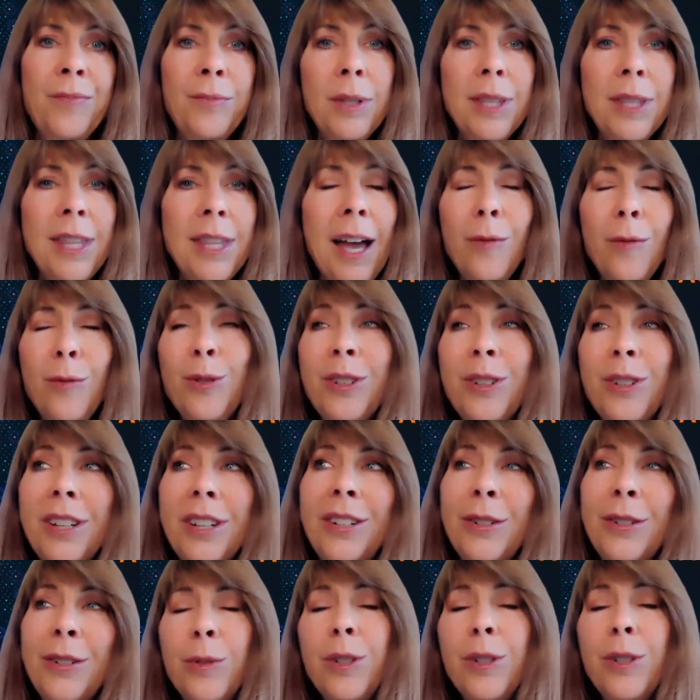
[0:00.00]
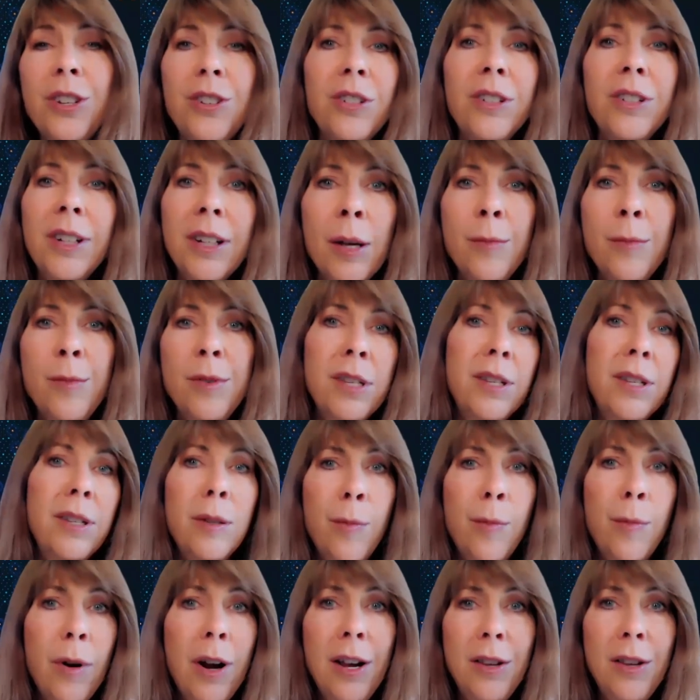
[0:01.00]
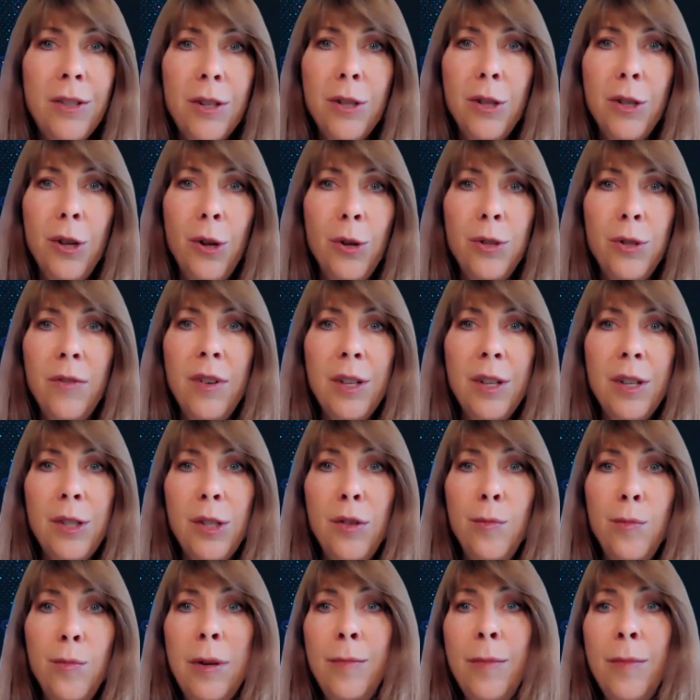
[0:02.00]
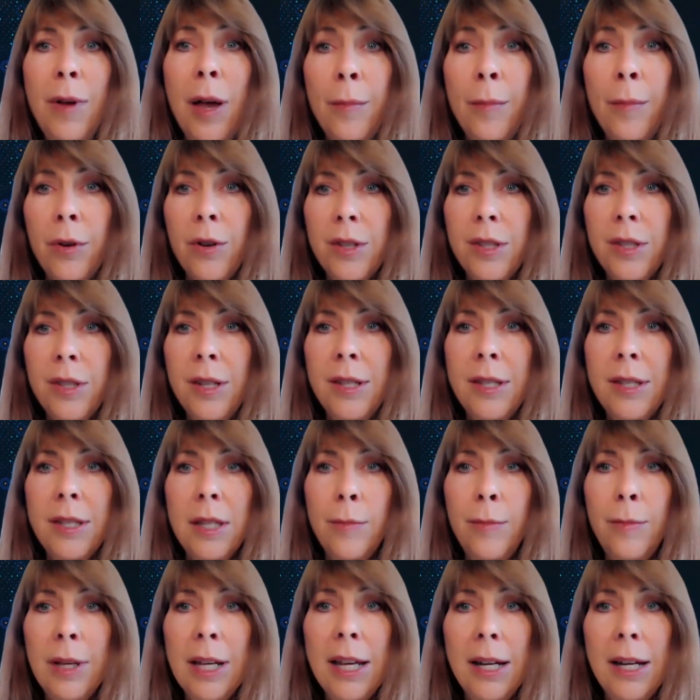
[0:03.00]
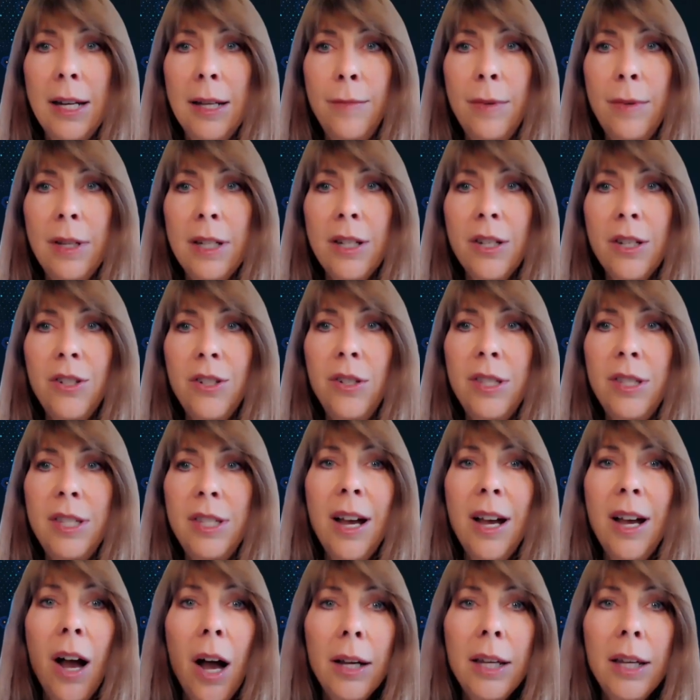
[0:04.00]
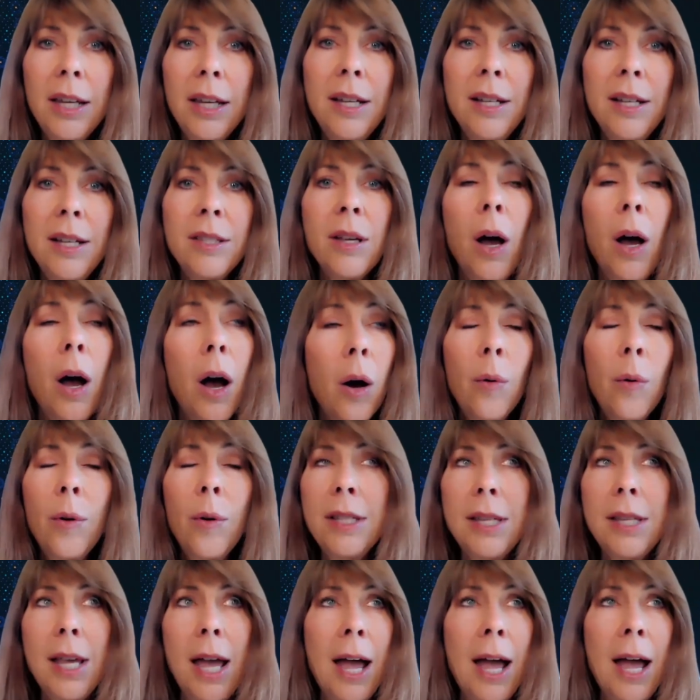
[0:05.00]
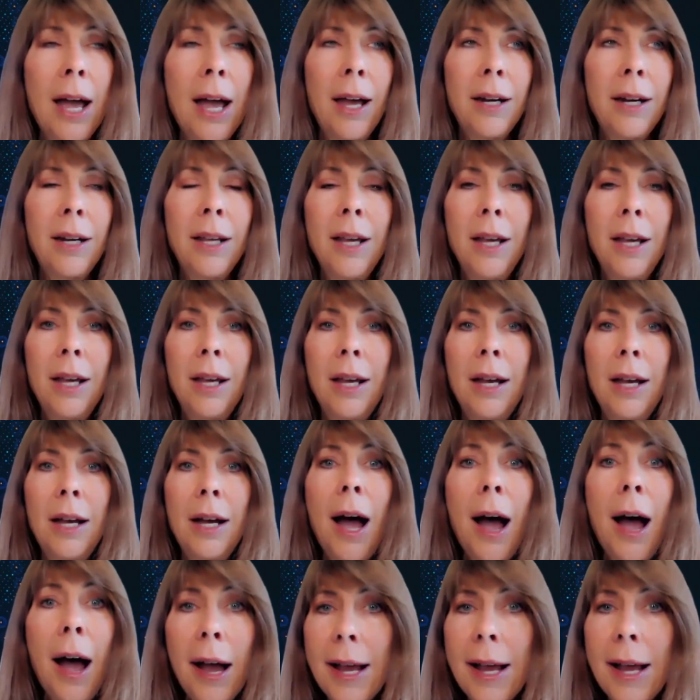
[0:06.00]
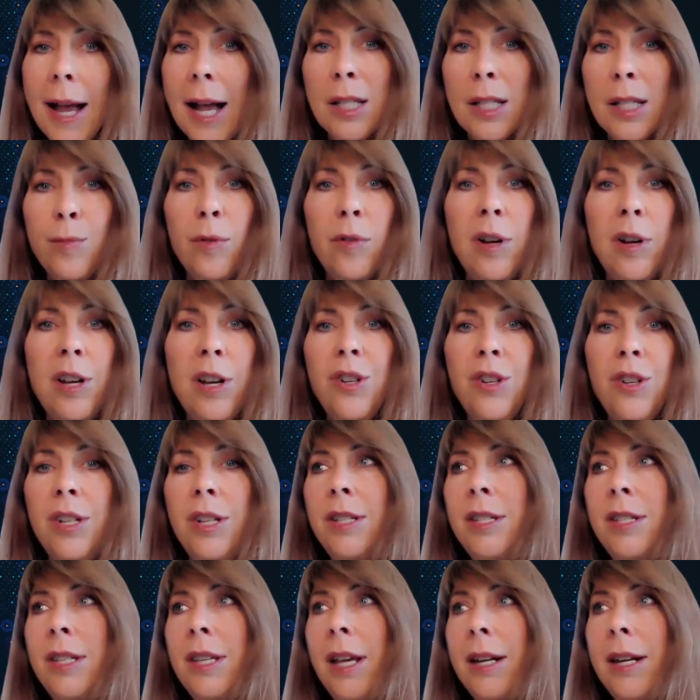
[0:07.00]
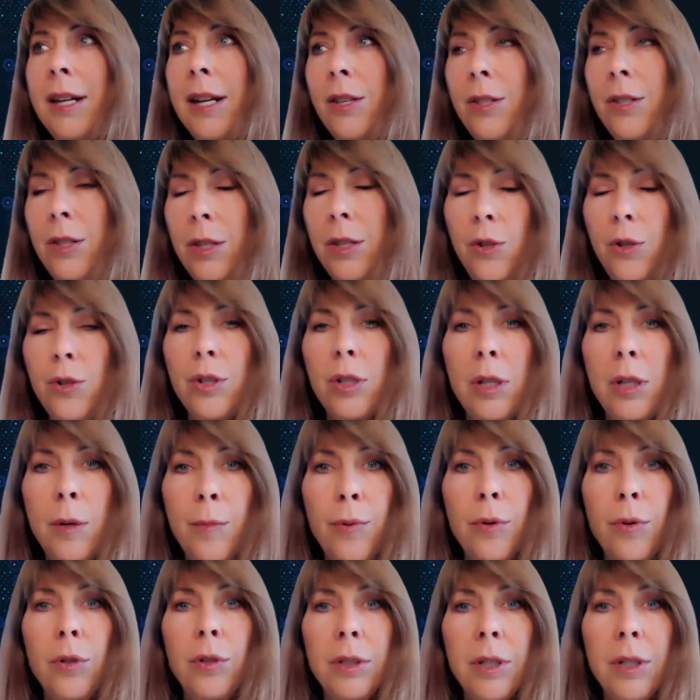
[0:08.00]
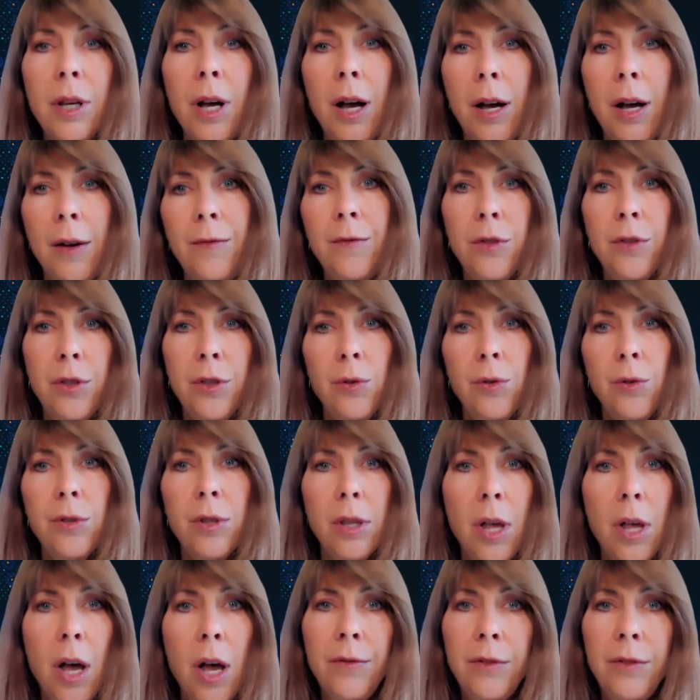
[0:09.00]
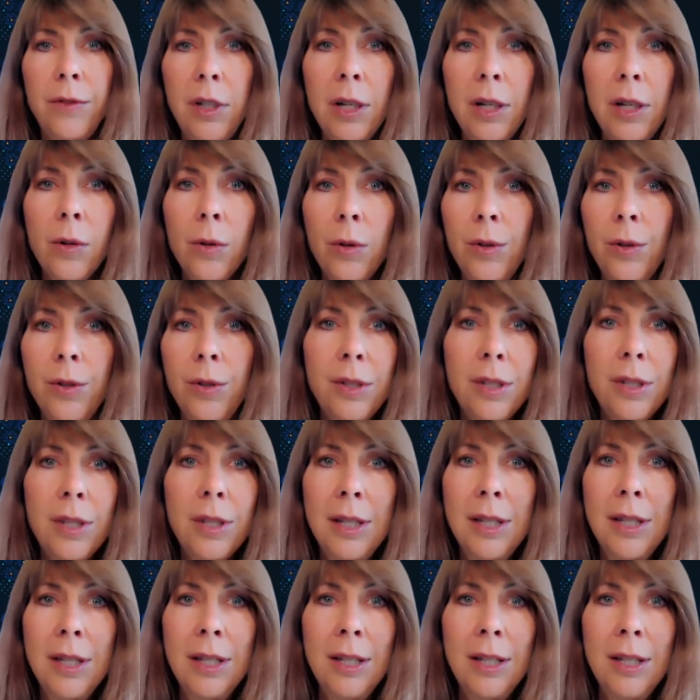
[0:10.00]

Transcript: But that really, really shouldn't come as a surprise to those of us who've been members since the beginning, because you see, Auggie has always had high aspirations and has usually pulled off those lofty goals.